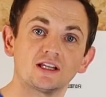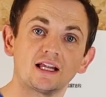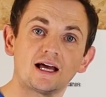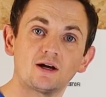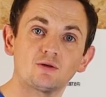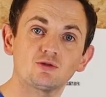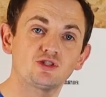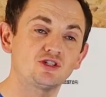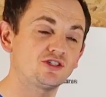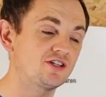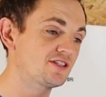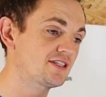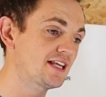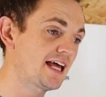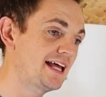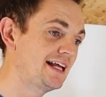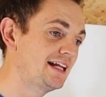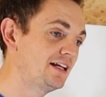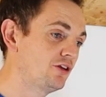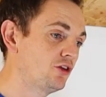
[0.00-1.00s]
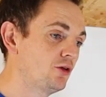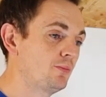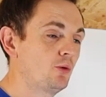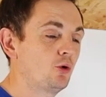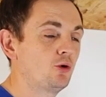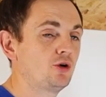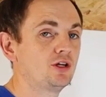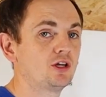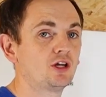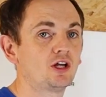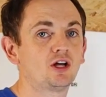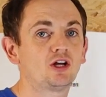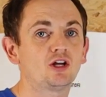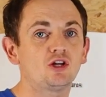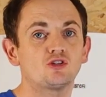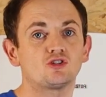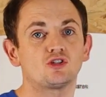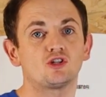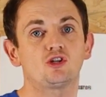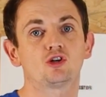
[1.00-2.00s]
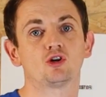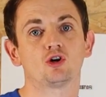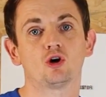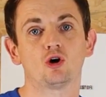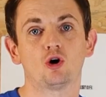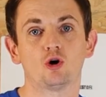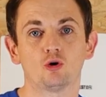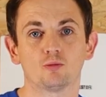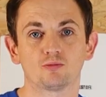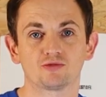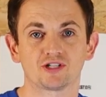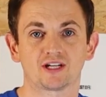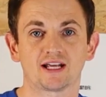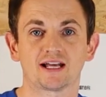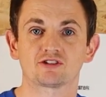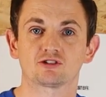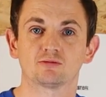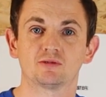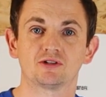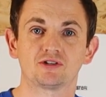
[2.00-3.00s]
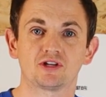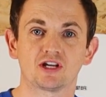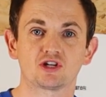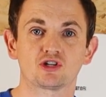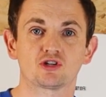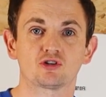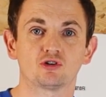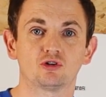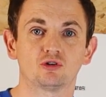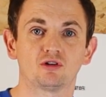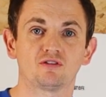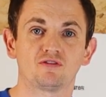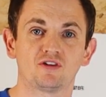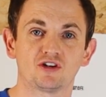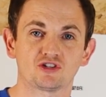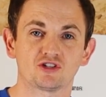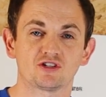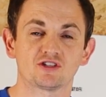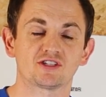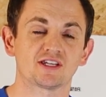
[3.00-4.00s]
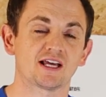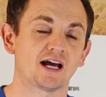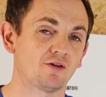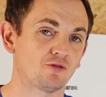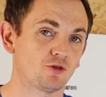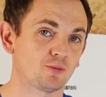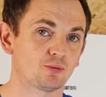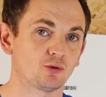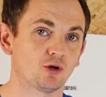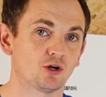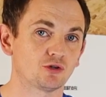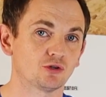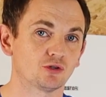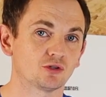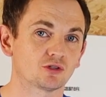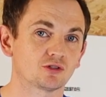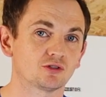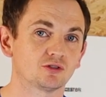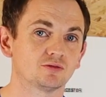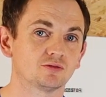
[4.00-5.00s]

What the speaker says: allows you to tailor the boiler to your home to get some additional efficiency out of the product.